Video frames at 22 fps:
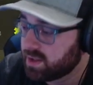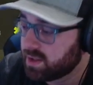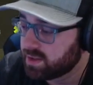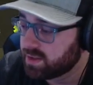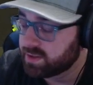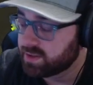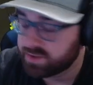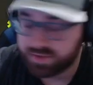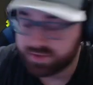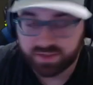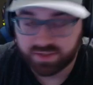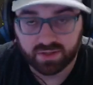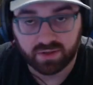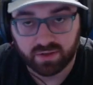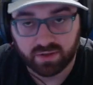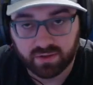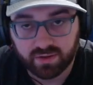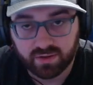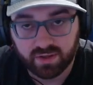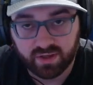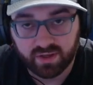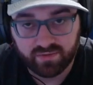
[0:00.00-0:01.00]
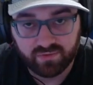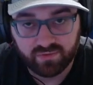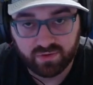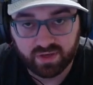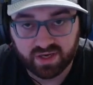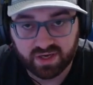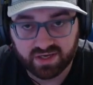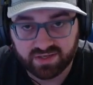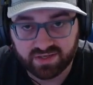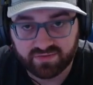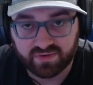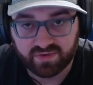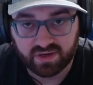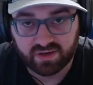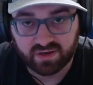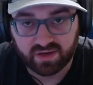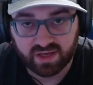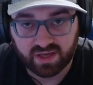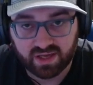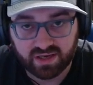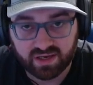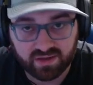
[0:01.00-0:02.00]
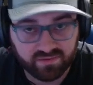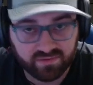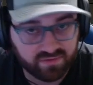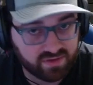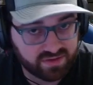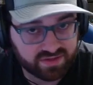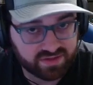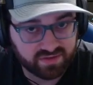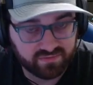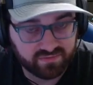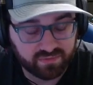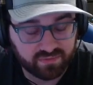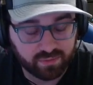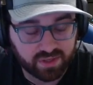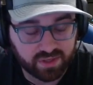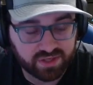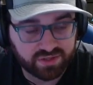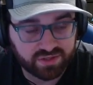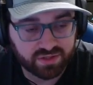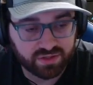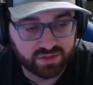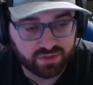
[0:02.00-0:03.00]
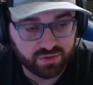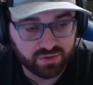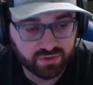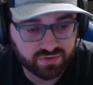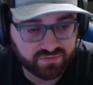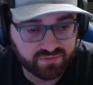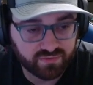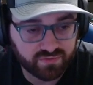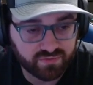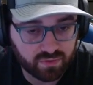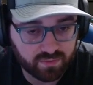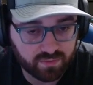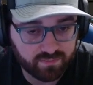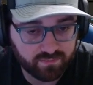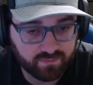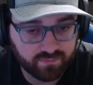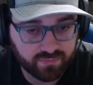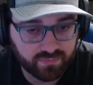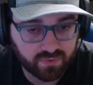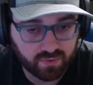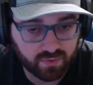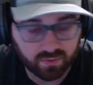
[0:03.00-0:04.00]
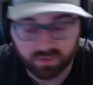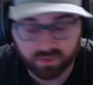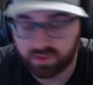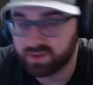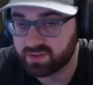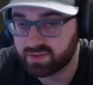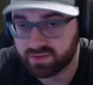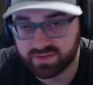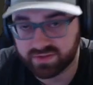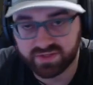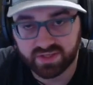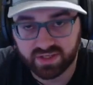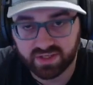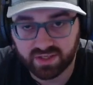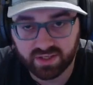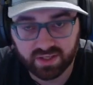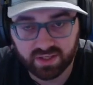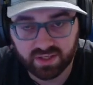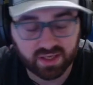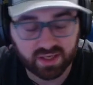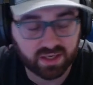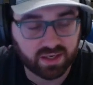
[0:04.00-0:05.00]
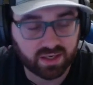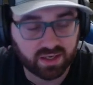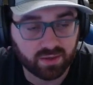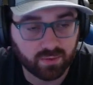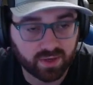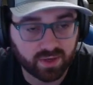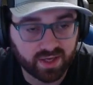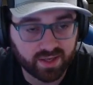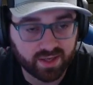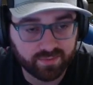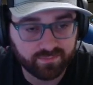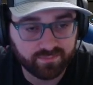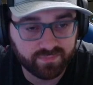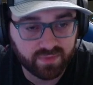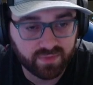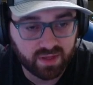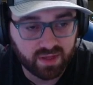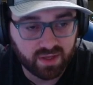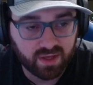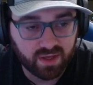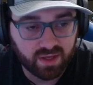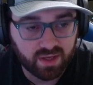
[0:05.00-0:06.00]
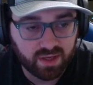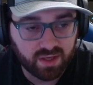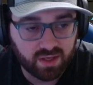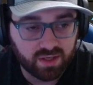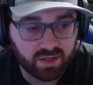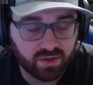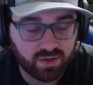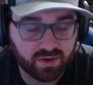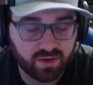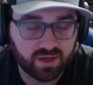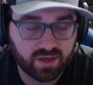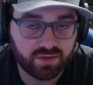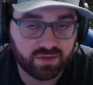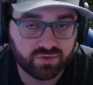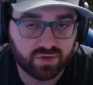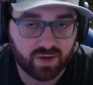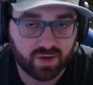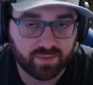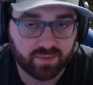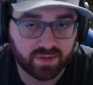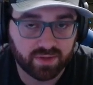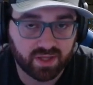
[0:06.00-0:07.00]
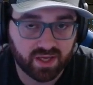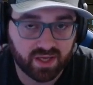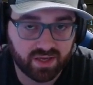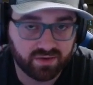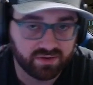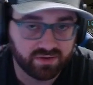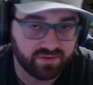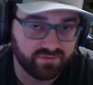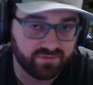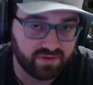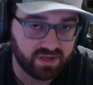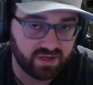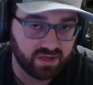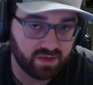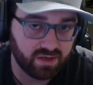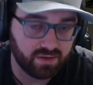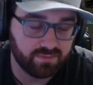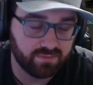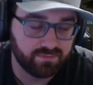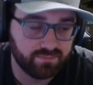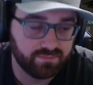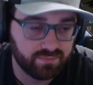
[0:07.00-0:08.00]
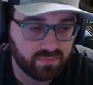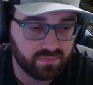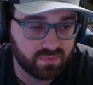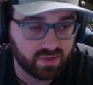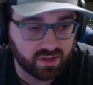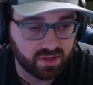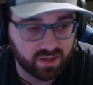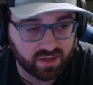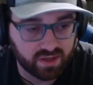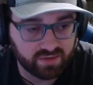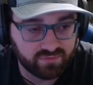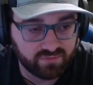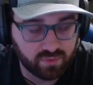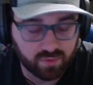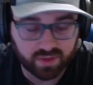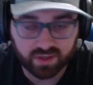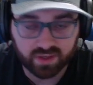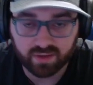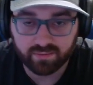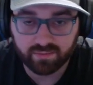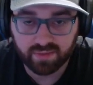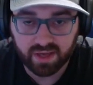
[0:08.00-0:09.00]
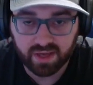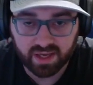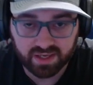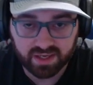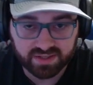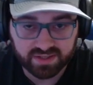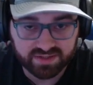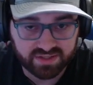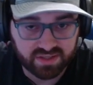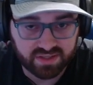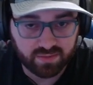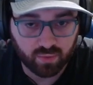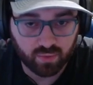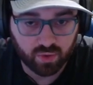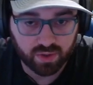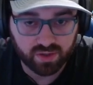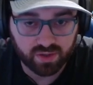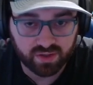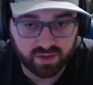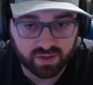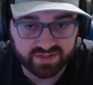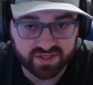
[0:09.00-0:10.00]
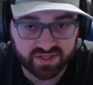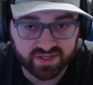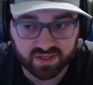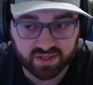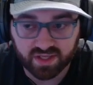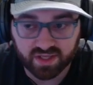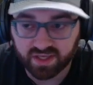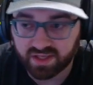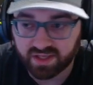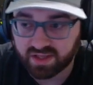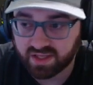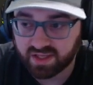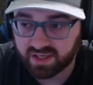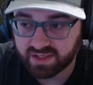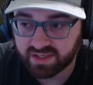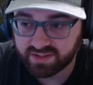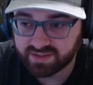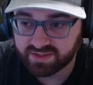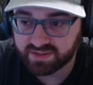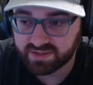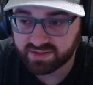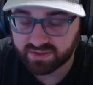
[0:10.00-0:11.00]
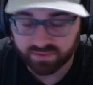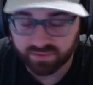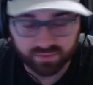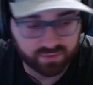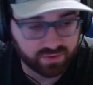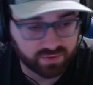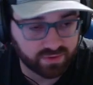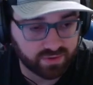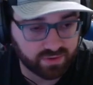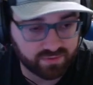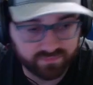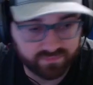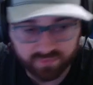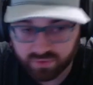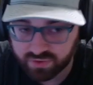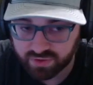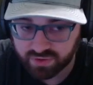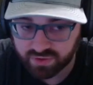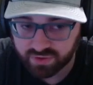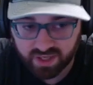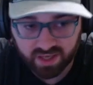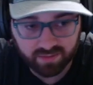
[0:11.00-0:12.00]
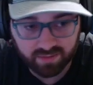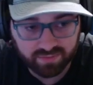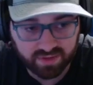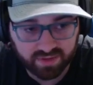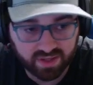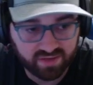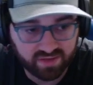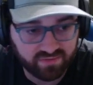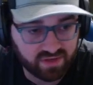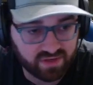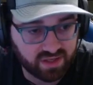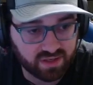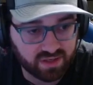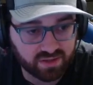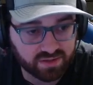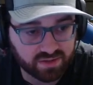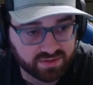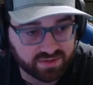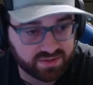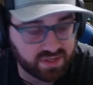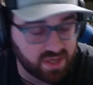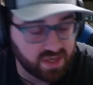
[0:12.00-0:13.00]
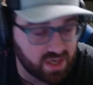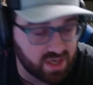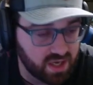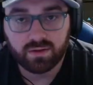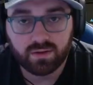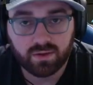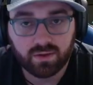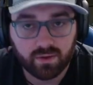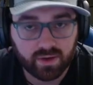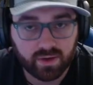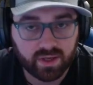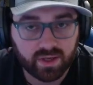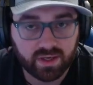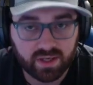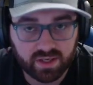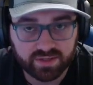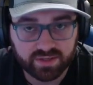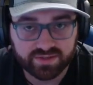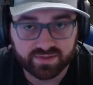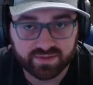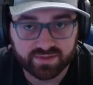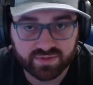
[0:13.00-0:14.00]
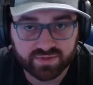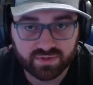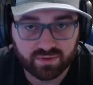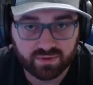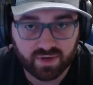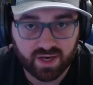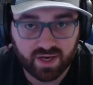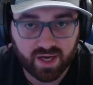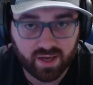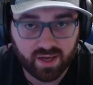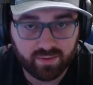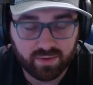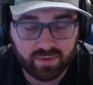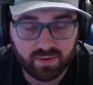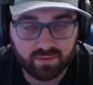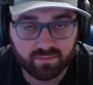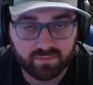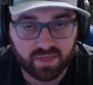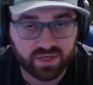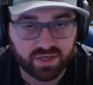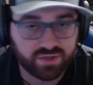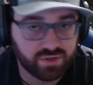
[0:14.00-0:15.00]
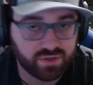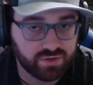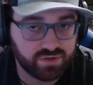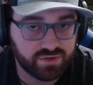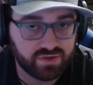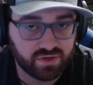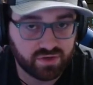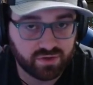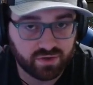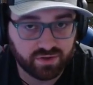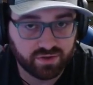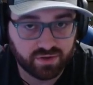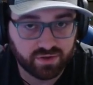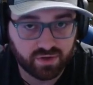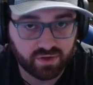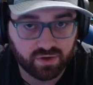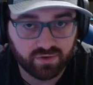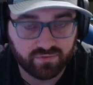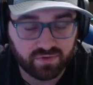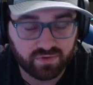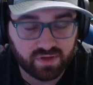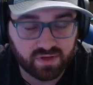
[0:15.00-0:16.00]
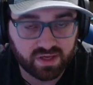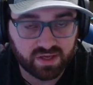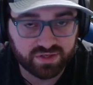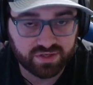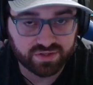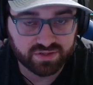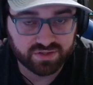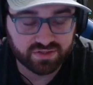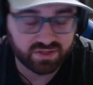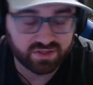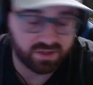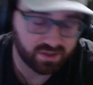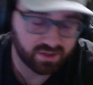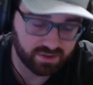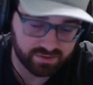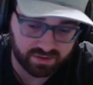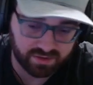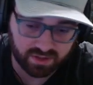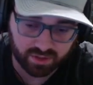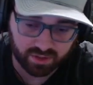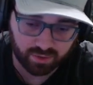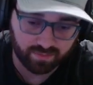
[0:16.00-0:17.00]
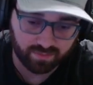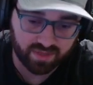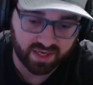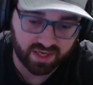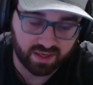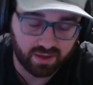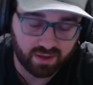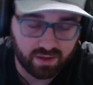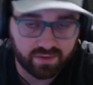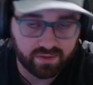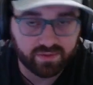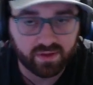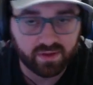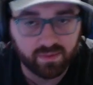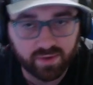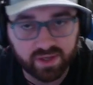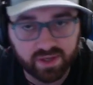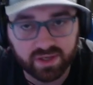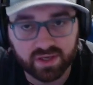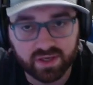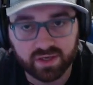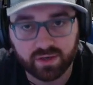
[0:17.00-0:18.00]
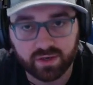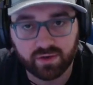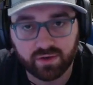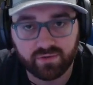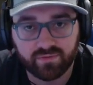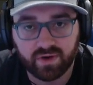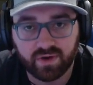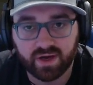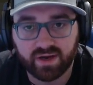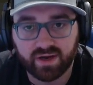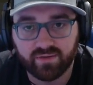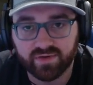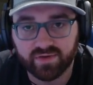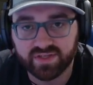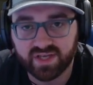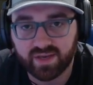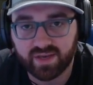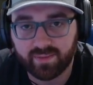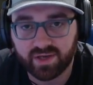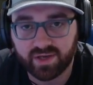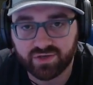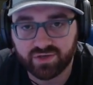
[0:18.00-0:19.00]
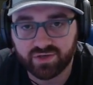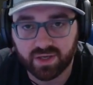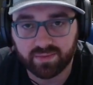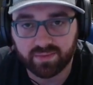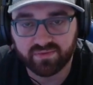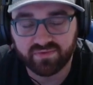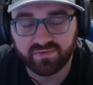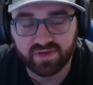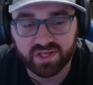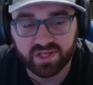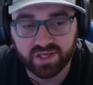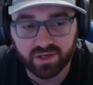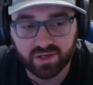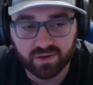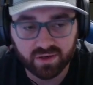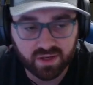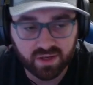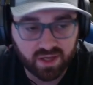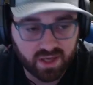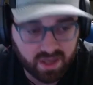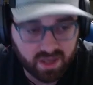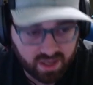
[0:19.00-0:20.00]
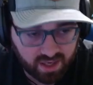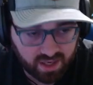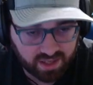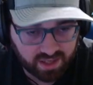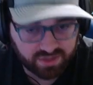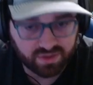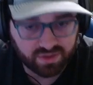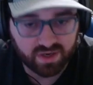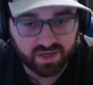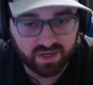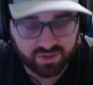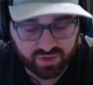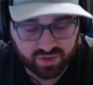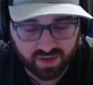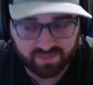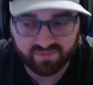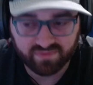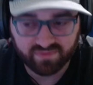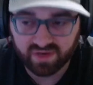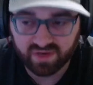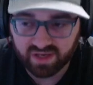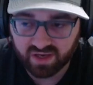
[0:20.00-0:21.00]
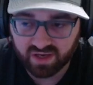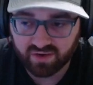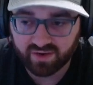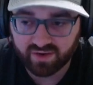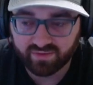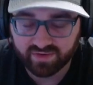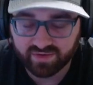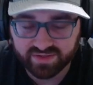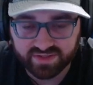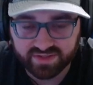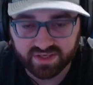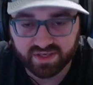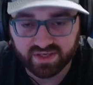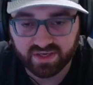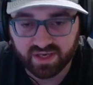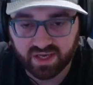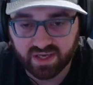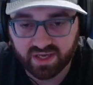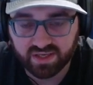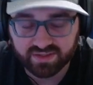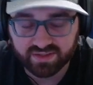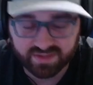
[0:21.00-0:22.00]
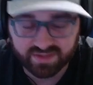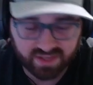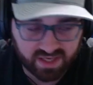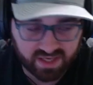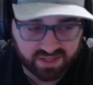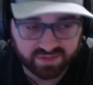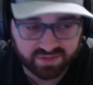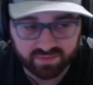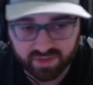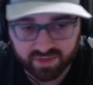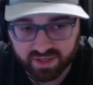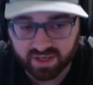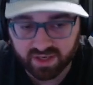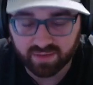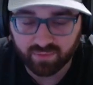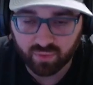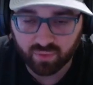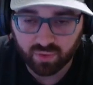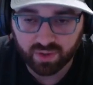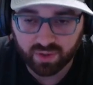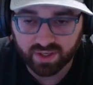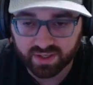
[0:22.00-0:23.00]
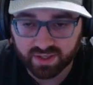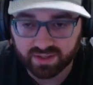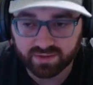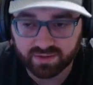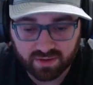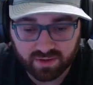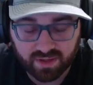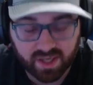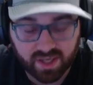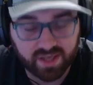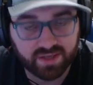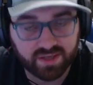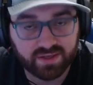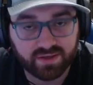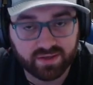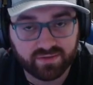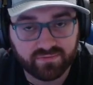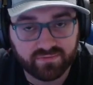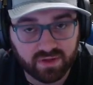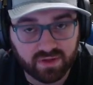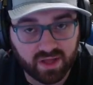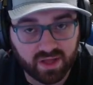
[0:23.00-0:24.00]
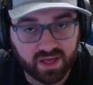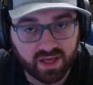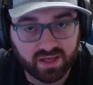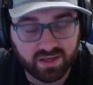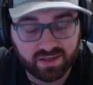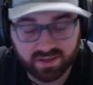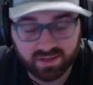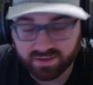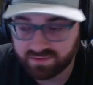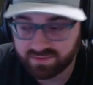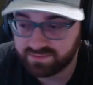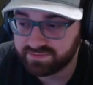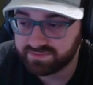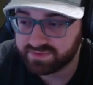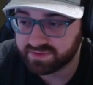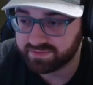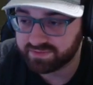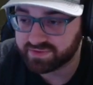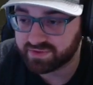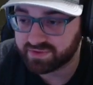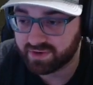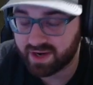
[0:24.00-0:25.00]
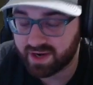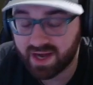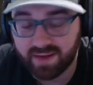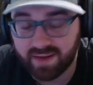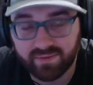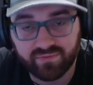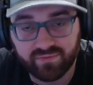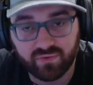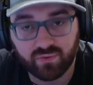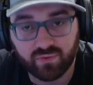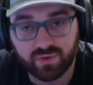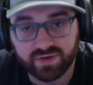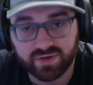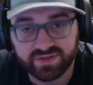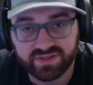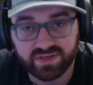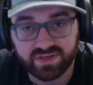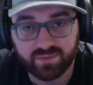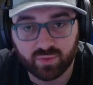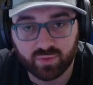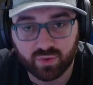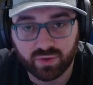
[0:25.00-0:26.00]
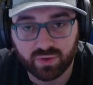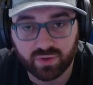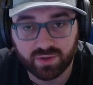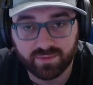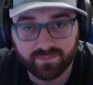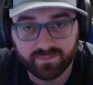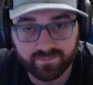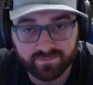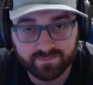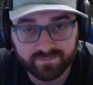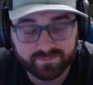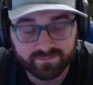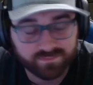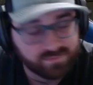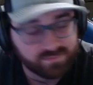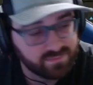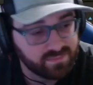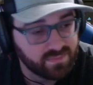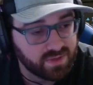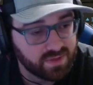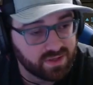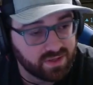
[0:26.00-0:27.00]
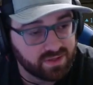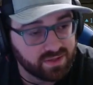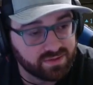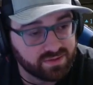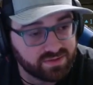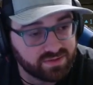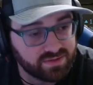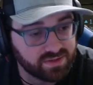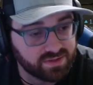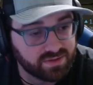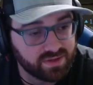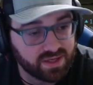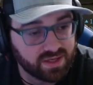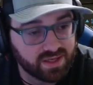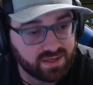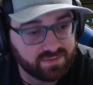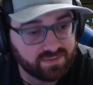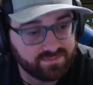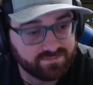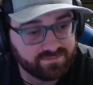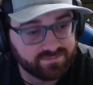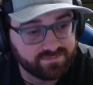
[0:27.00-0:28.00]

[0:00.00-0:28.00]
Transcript: So, if you guys found any of this information useful or interesting in any way, go ahead and drop a like on the video. If you want to come back and see more content like this or future gameplay videos, go ahead and hit subscribe. Make sure to turn on the notifications. Click on the little bell. That way you get notified every time I drop a video. I try and drop a video every Sunday/Monday morning. Like if you like, subscribe if you want to see more. Until then,